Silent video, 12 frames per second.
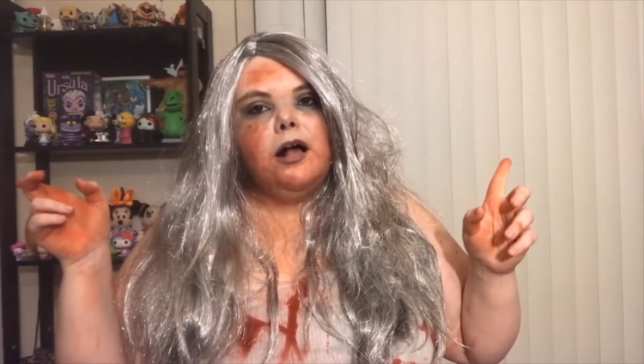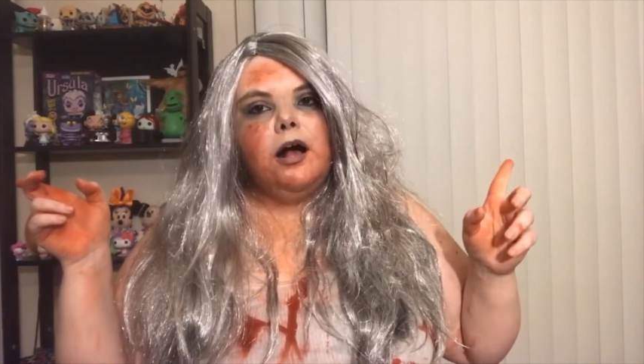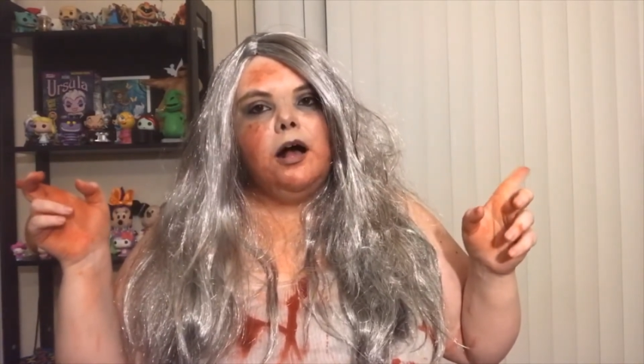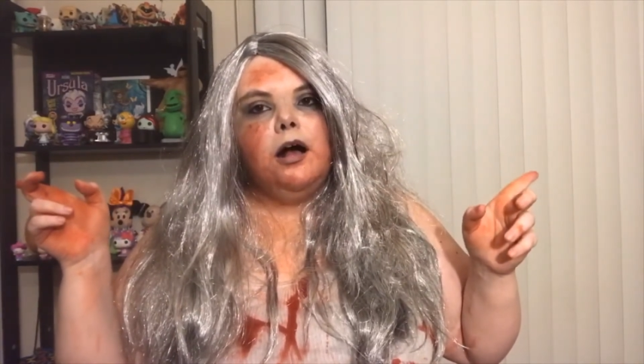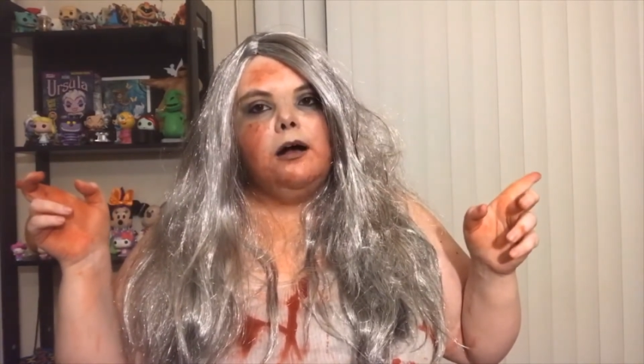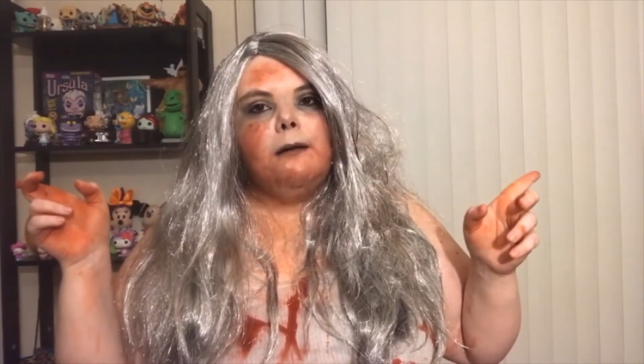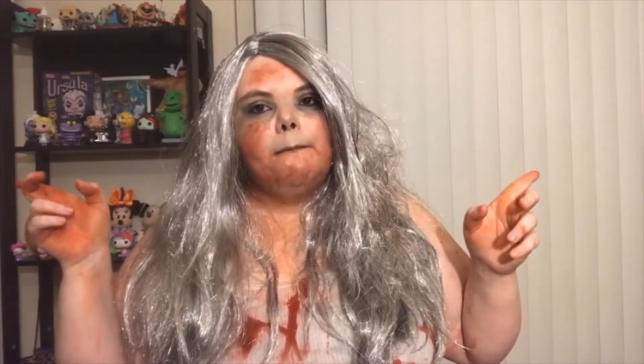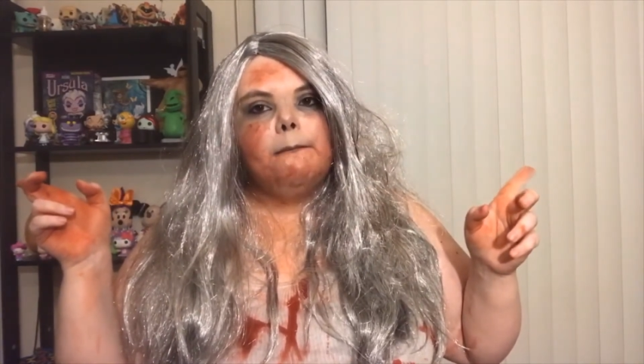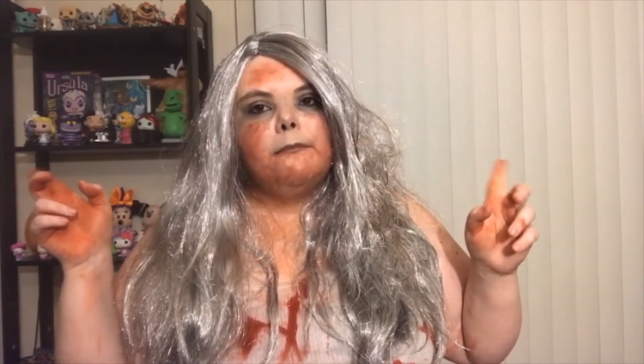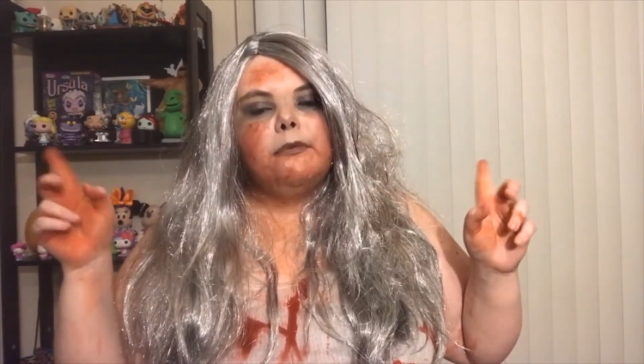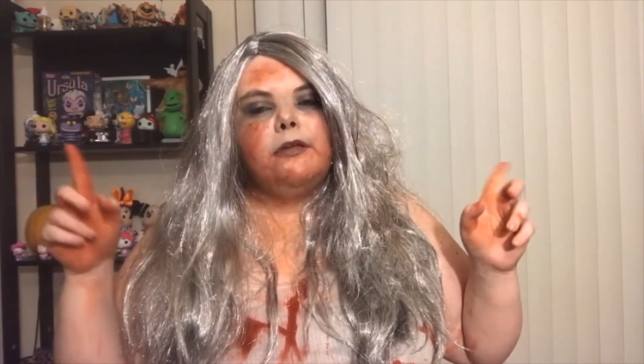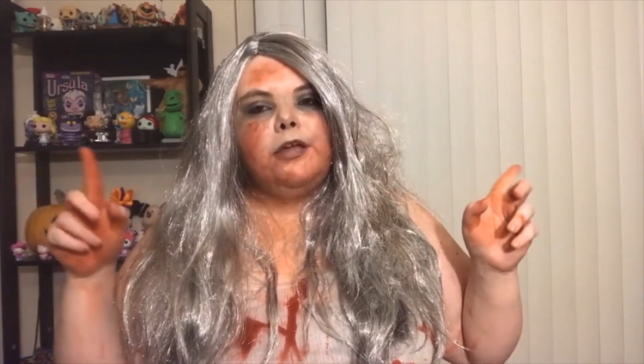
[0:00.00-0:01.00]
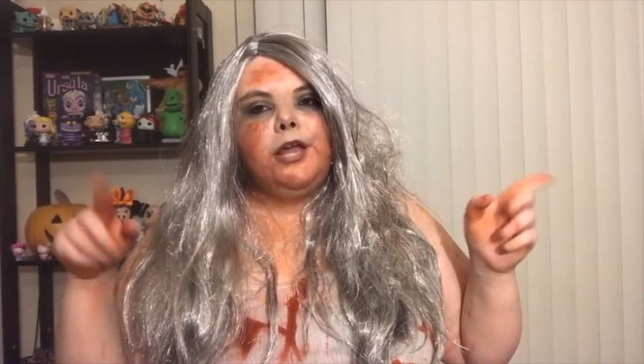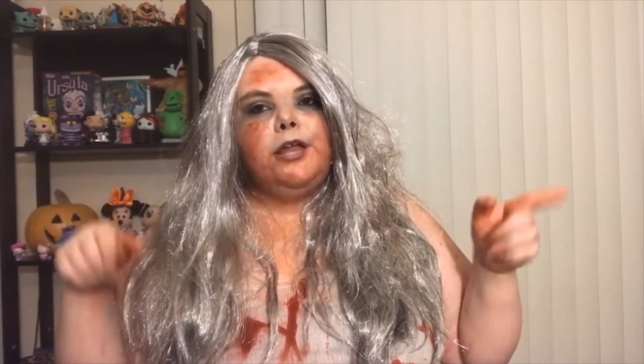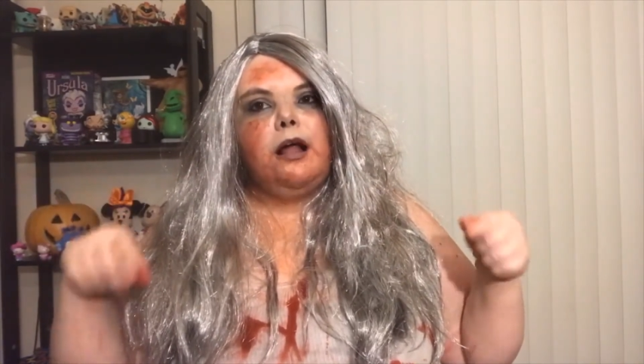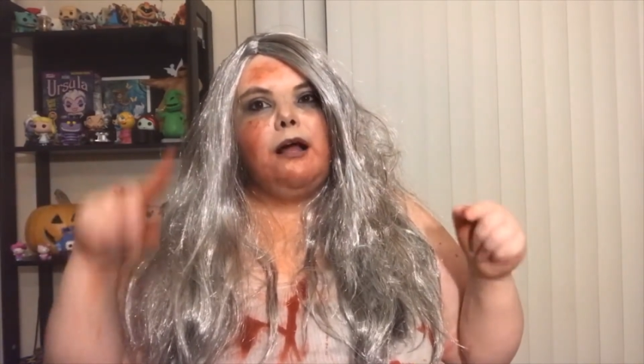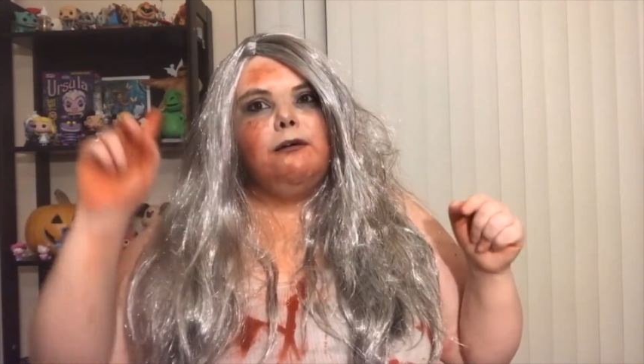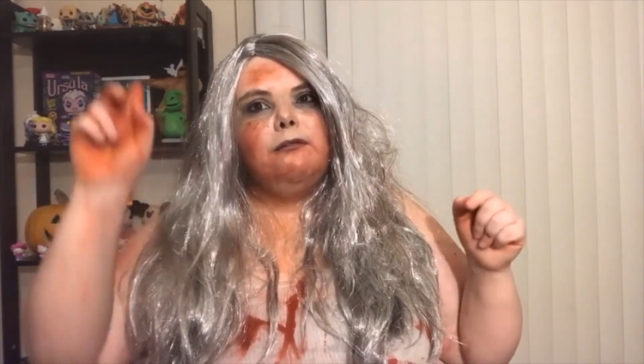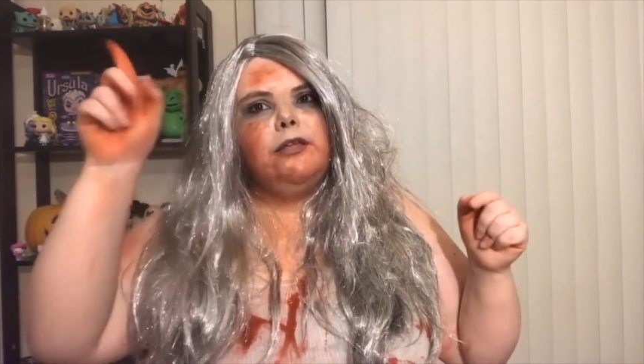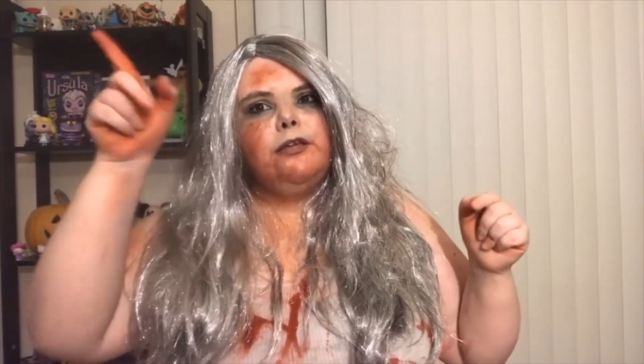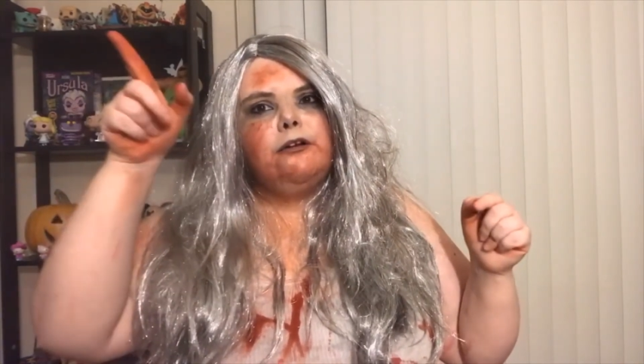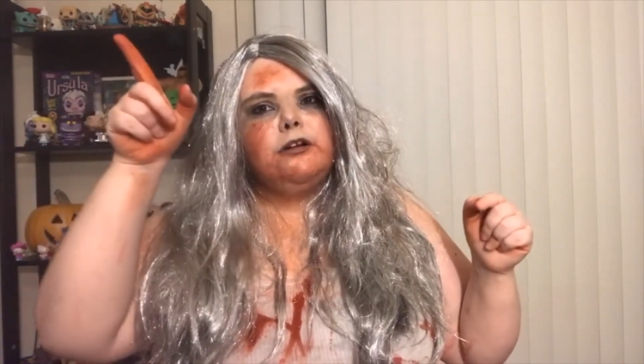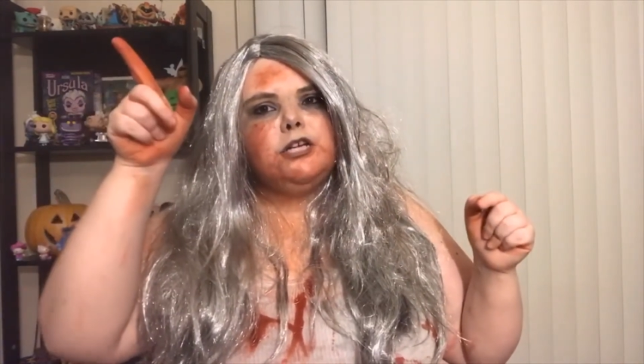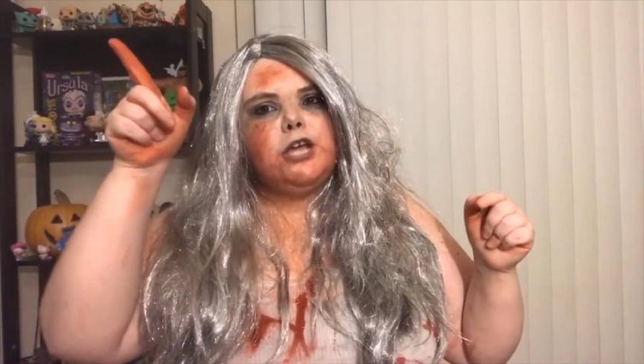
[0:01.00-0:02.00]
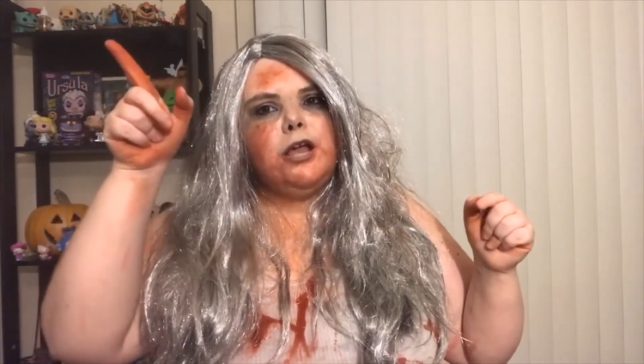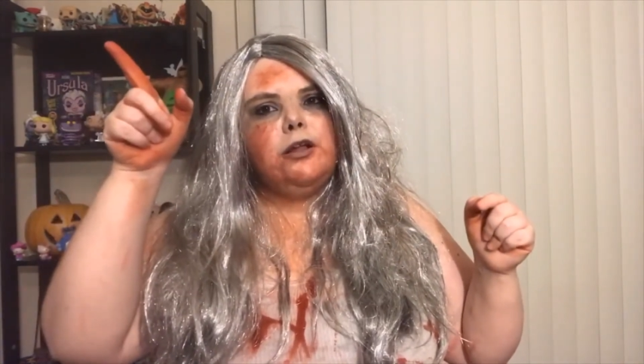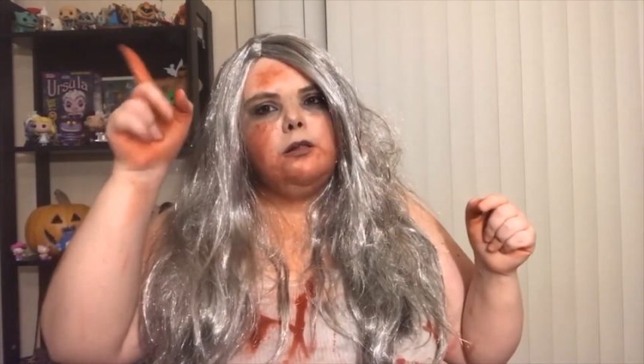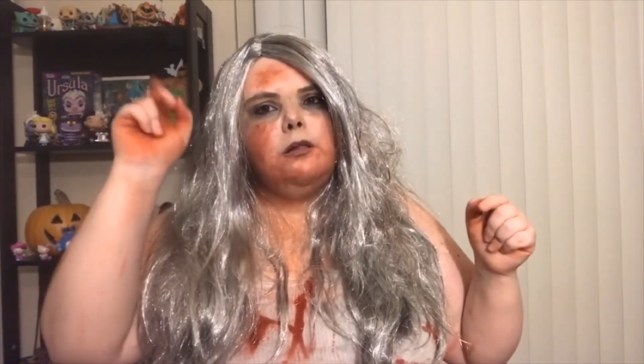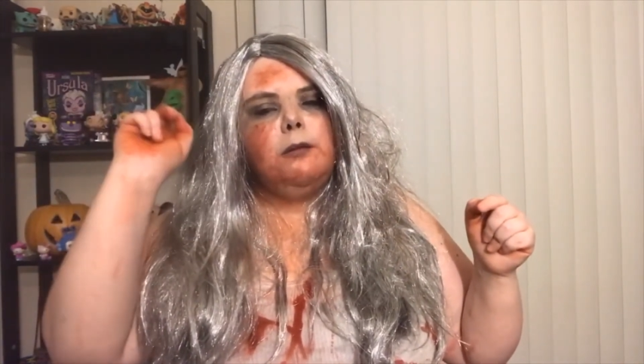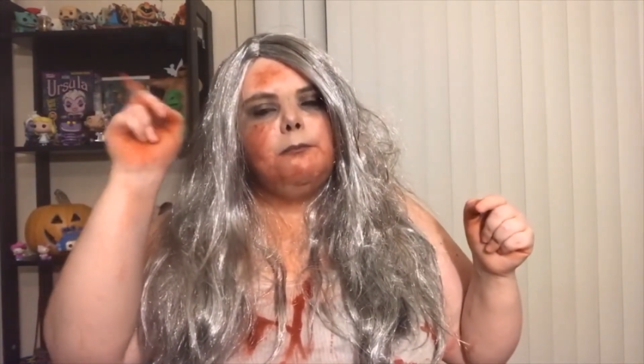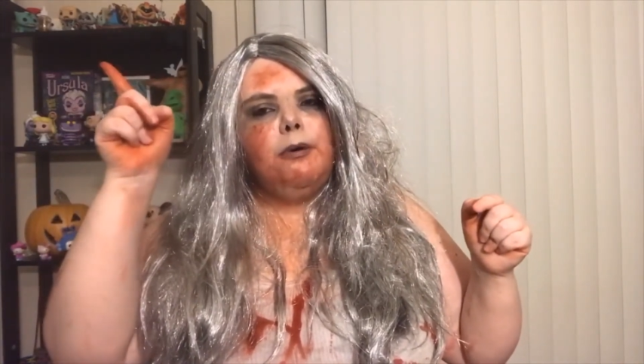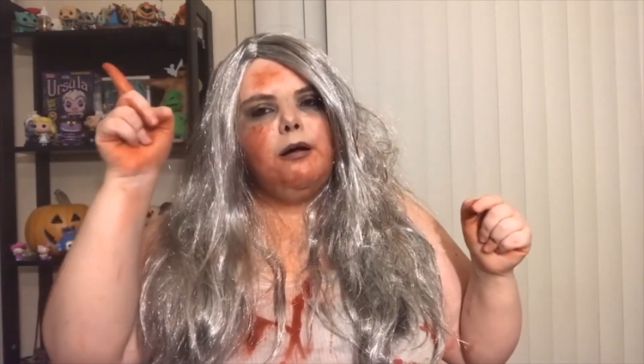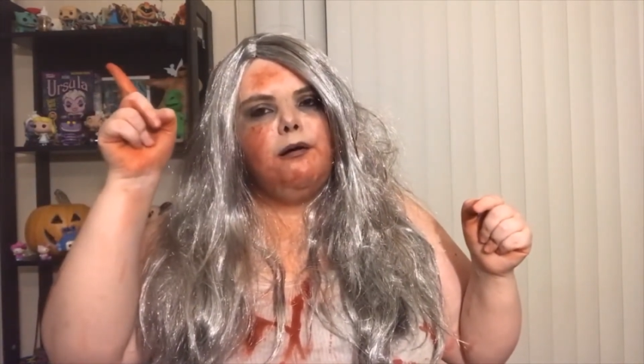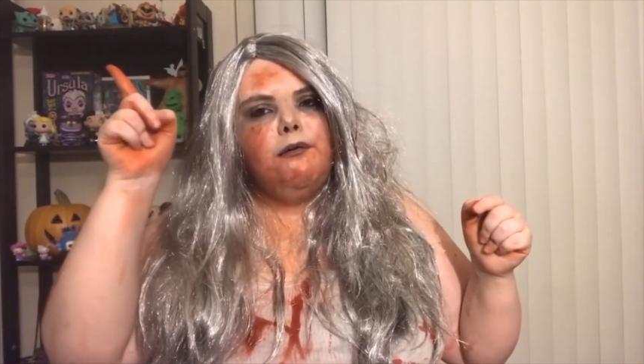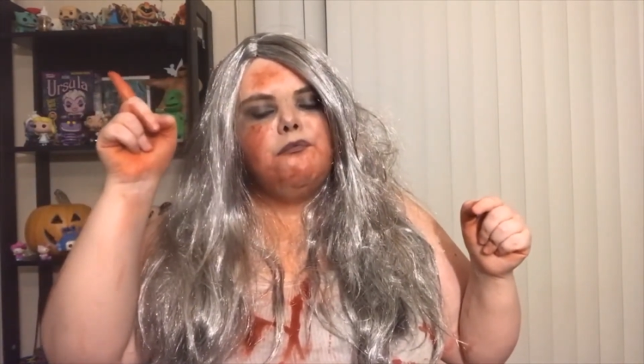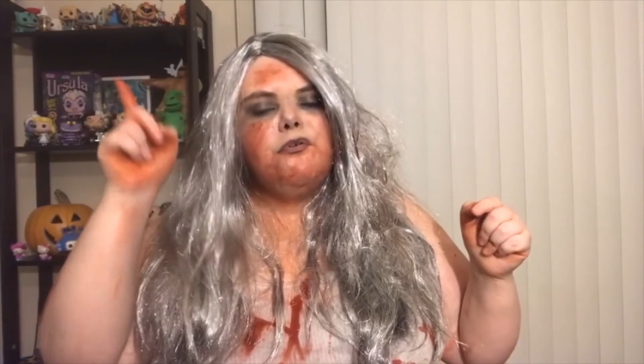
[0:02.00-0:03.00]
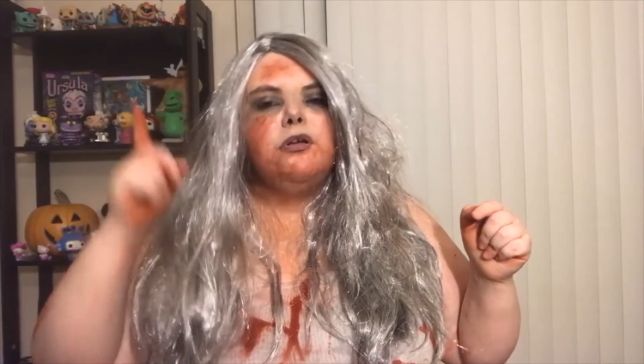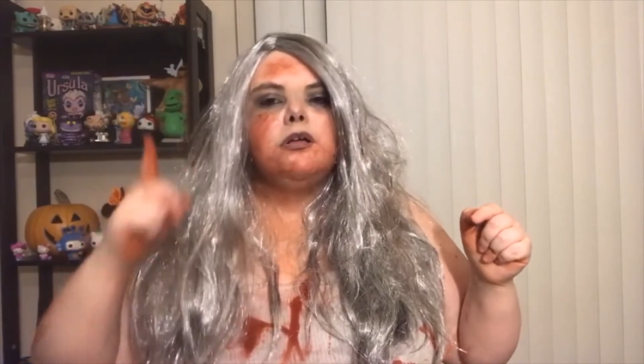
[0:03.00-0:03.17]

and I'll link her channel above,